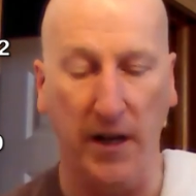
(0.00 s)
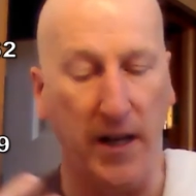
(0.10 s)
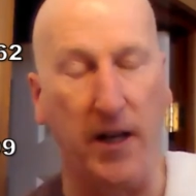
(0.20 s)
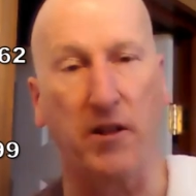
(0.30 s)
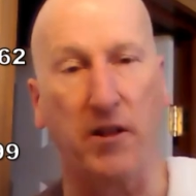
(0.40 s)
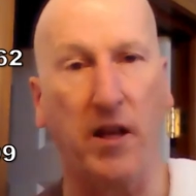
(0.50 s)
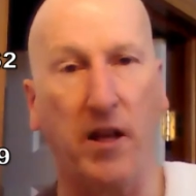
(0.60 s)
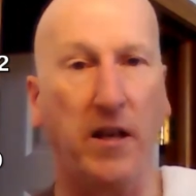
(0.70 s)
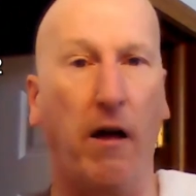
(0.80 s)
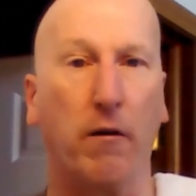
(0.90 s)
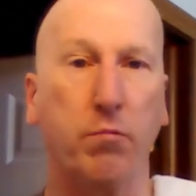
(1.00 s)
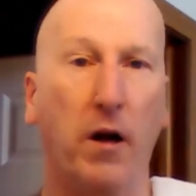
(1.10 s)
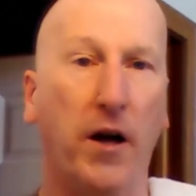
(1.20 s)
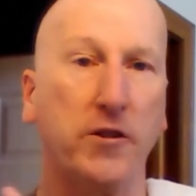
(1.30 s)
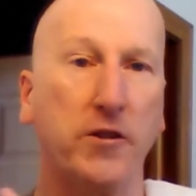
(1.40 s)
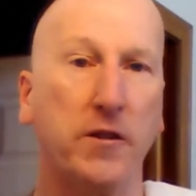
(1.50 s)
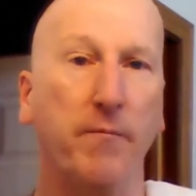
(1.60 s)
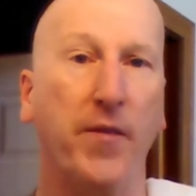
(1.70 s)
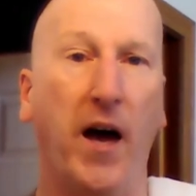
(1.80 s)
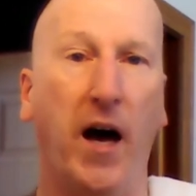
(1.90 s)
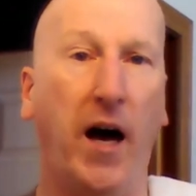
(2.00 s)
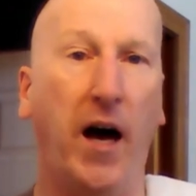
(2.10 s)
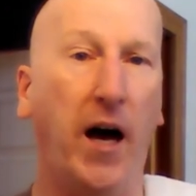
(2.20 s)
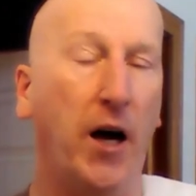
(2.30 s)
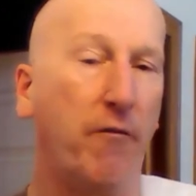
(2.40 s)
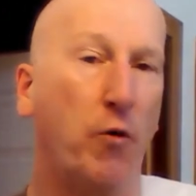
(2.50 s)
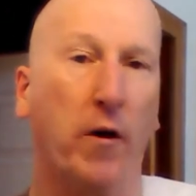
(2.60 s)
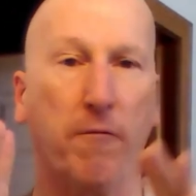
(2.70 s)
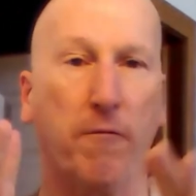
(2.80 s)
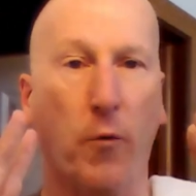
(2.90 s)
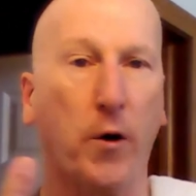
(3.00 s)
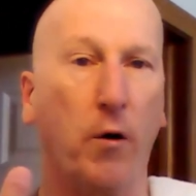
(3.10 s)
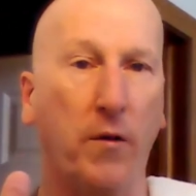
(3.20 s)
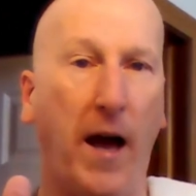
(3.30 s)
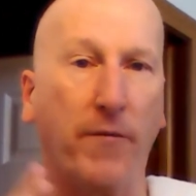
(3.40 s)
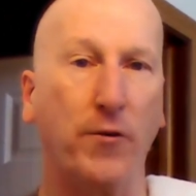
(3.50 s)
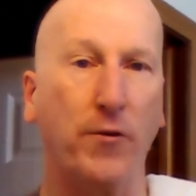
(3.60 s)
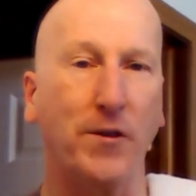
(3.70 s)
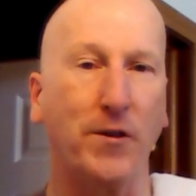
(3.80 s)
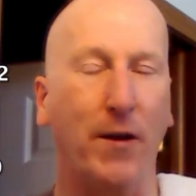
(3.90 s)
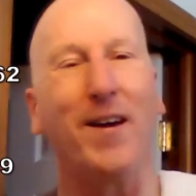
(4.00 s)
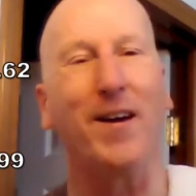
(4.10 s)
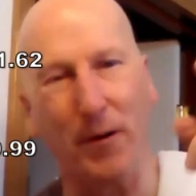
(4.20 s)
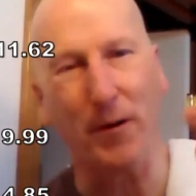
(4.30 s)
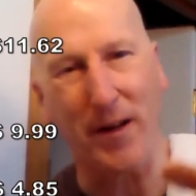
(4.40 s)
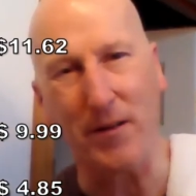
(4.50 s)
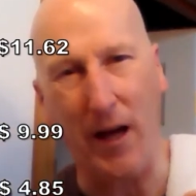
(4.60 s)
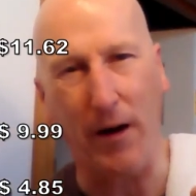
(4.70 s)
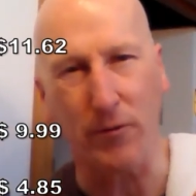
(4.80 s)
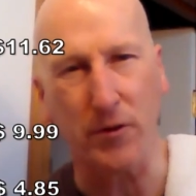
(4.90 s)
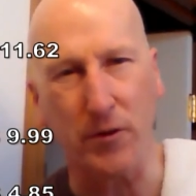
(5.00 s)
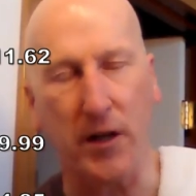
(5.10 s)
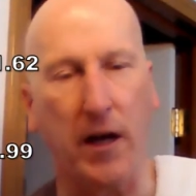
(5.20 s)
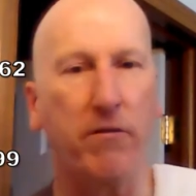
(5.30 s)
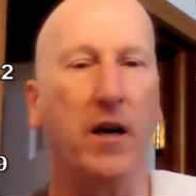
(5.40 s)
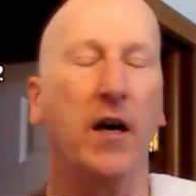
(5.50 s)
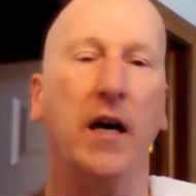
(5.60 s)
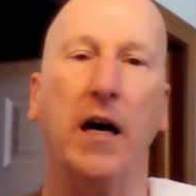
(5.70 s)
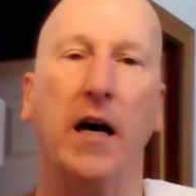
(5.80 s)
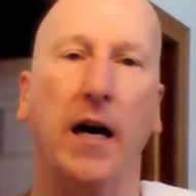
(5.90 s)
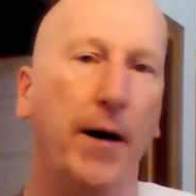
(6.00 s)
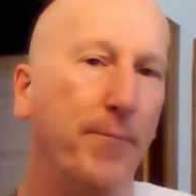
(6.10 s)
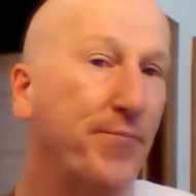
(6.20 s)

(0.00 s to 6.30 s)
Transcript: Get the $10 brush. If you want to forego the aftershave, well, you better get the aftershave.